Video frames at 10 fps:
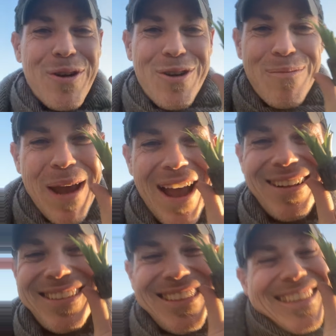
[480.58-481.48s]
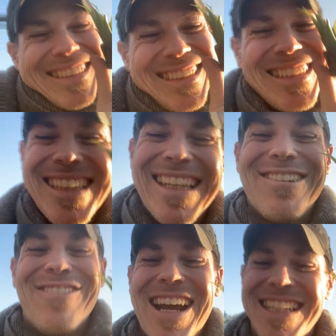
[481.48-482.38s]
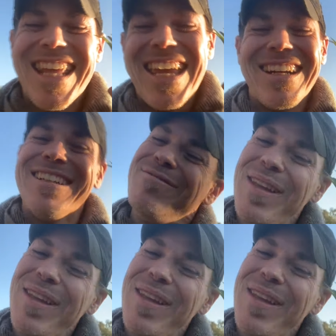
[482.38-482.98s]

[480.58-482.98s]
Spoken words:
your new pal. Ryan Today here,